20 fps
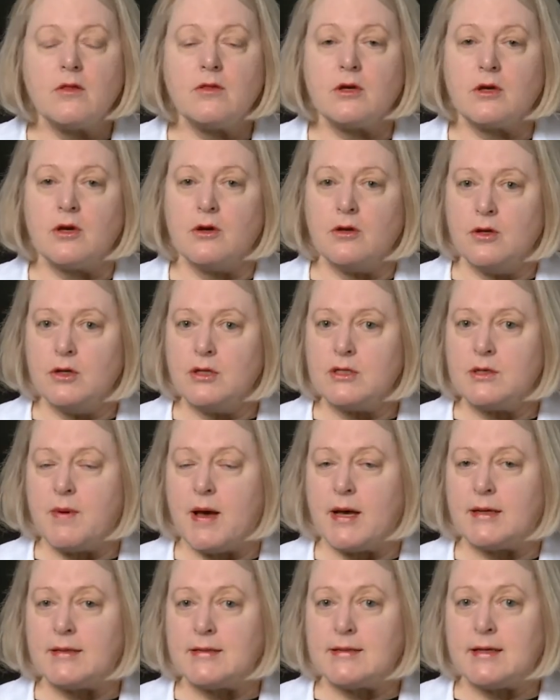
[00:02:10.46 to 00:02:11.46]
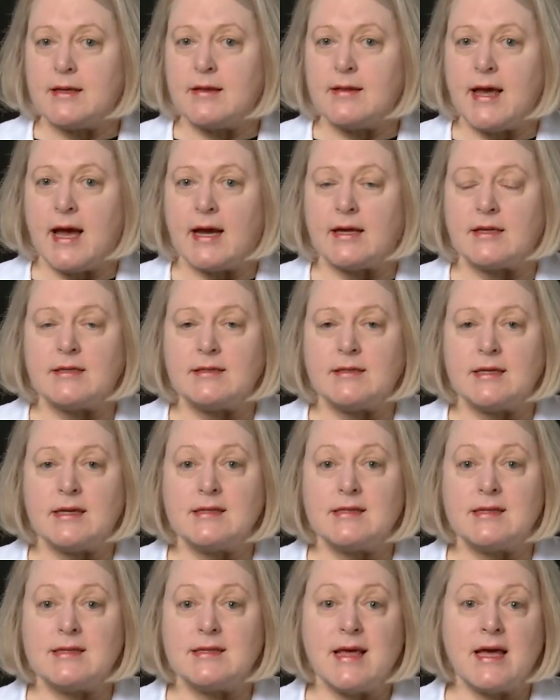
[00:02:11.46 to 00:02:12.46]
The good news about celiac
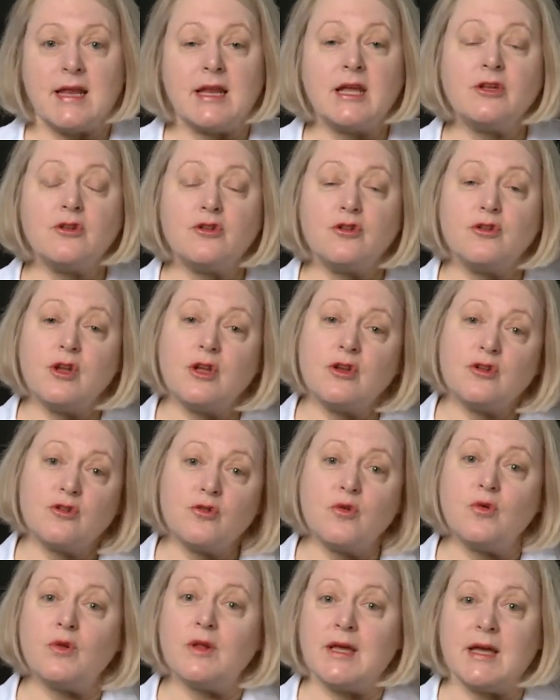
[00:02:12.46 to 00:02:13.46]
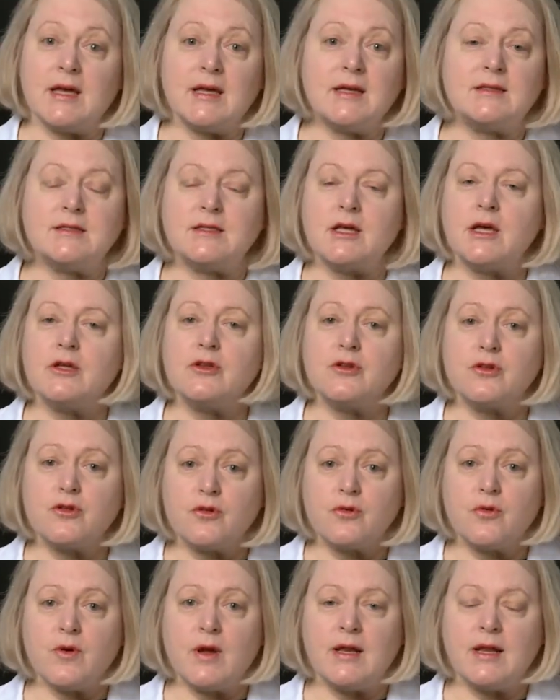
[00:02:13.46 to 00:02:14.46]
disease is that it, it truly is
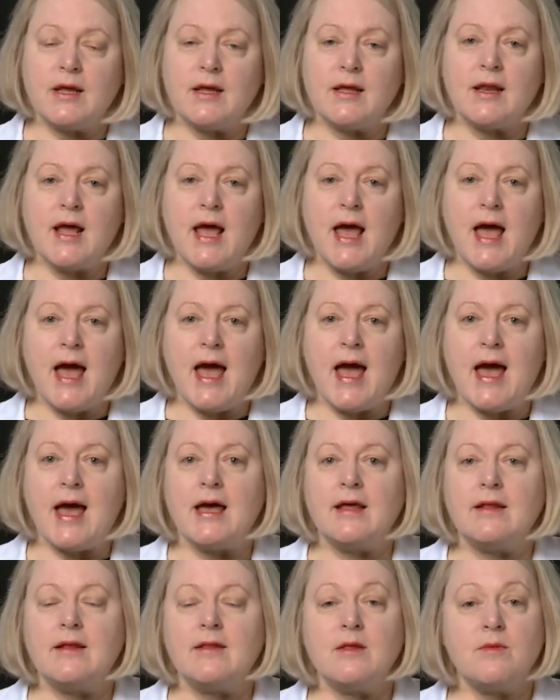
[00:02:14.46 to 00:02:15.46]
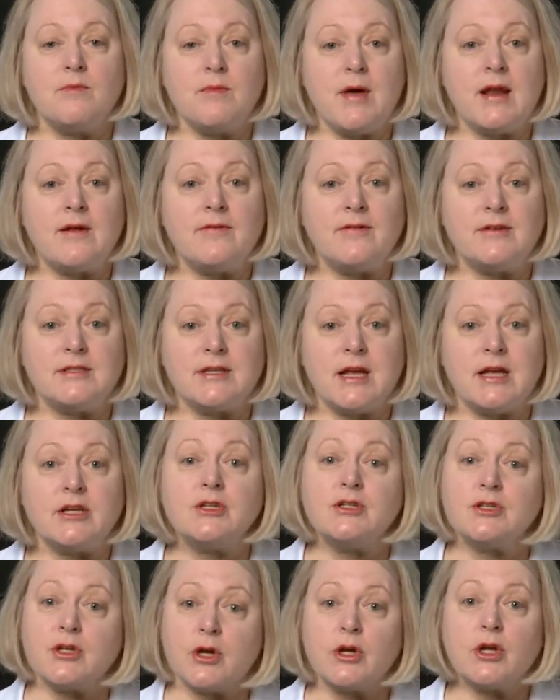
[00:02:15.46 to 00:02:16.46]
treated and the
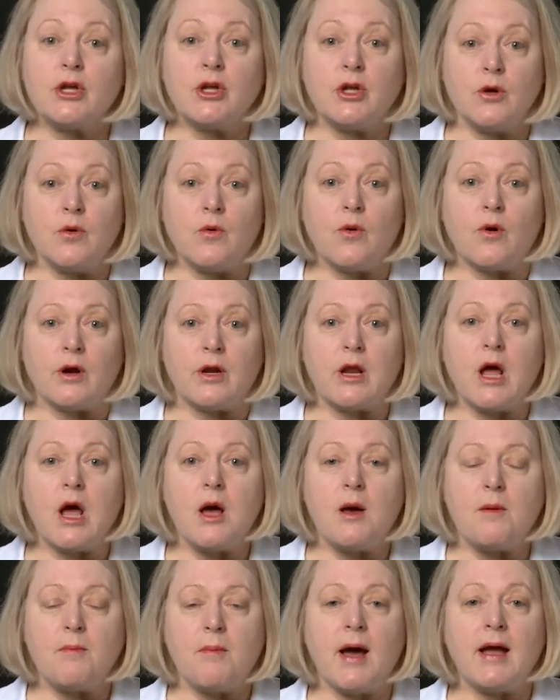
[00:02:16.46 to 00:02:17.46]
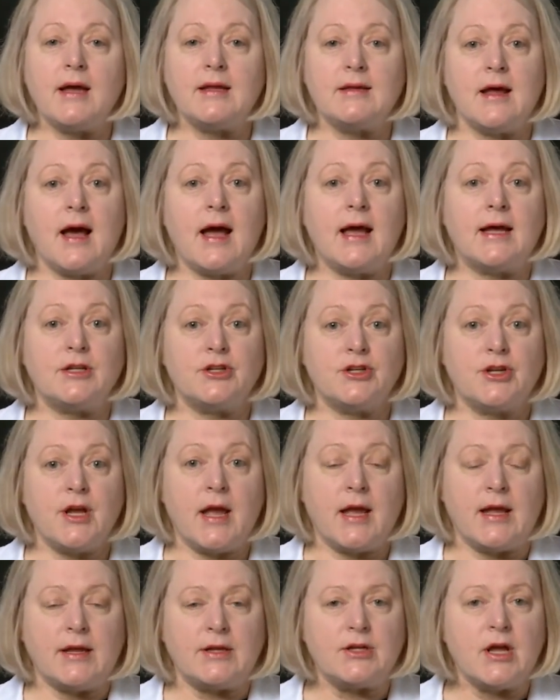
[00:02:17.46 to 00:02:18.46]
manifestations are cured by a diet
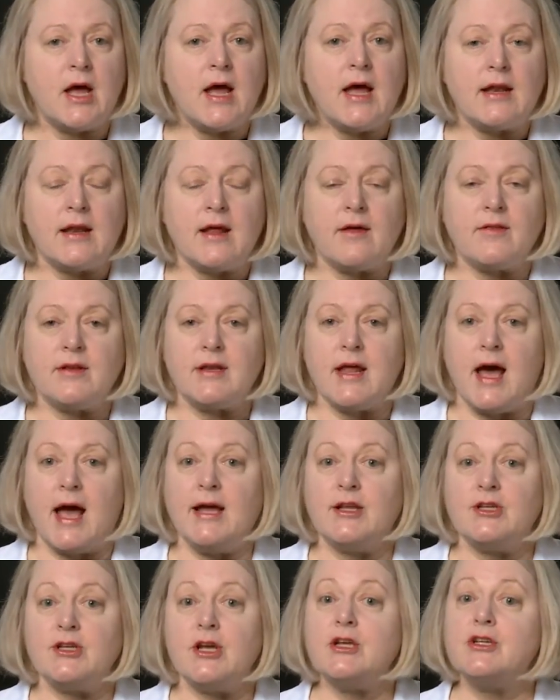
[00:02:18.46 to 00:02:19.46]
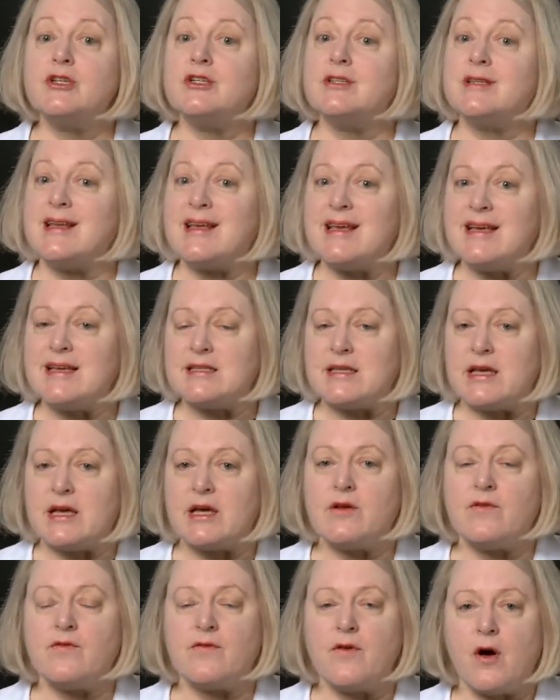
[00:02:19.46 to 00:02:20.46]
change. Now, the diet change isn't easy.
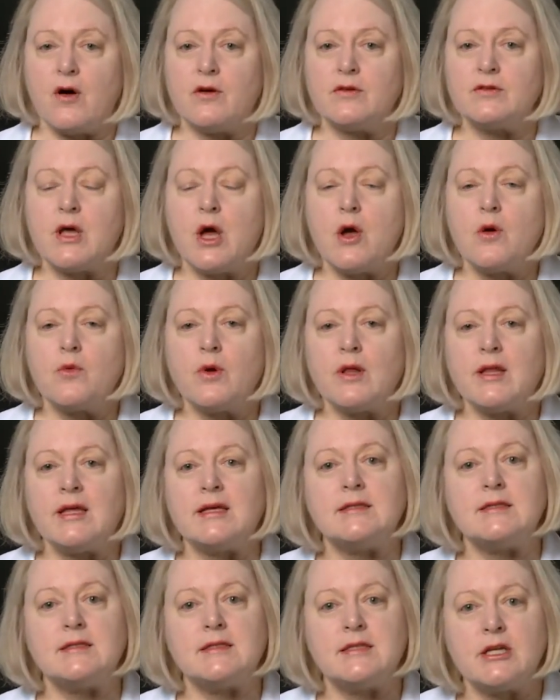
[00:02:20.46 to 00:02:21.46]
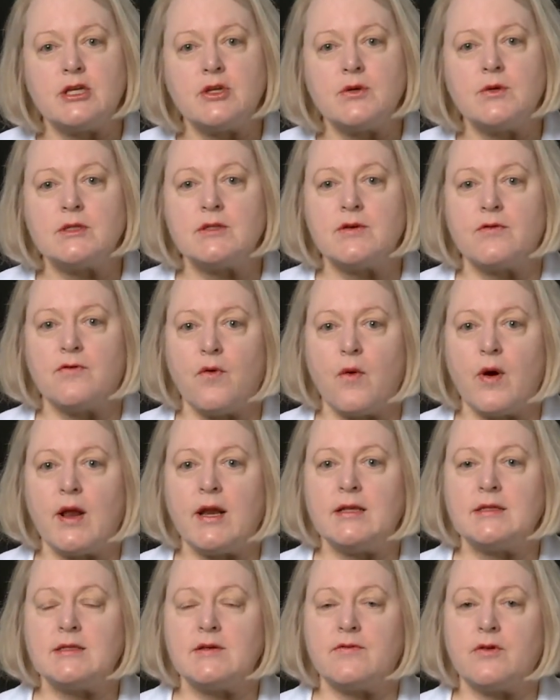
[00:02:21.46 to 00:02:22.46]
It involves really assiduous
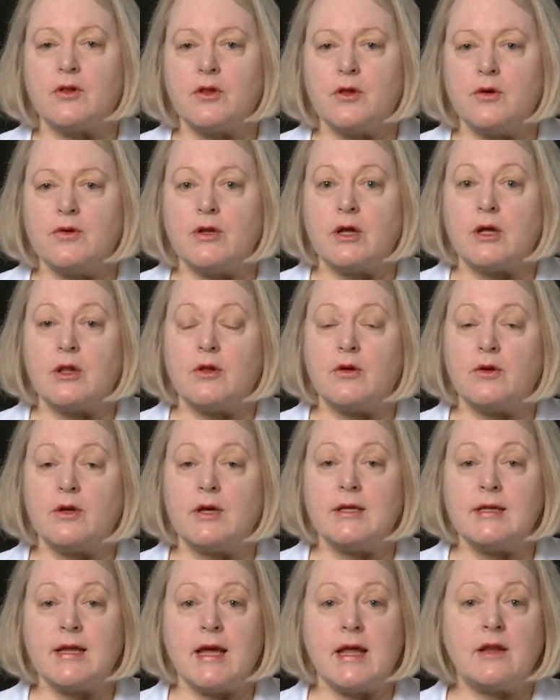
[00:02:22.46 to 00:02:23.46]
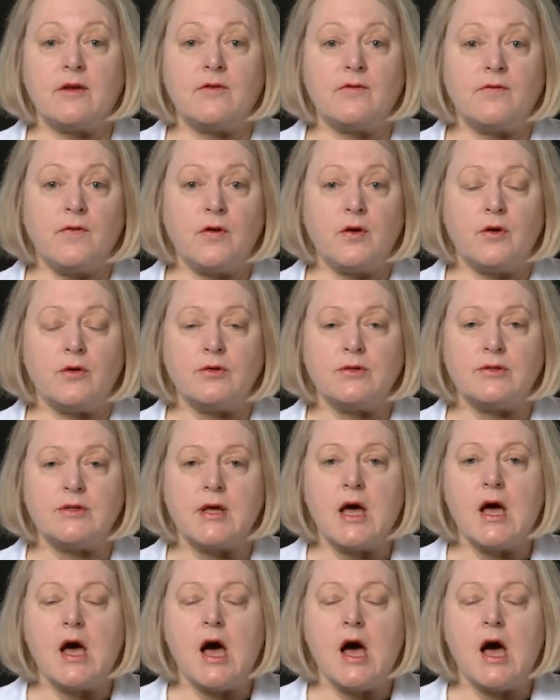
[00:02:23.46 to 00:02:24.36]
avoidance of gluten and gluten containing foods.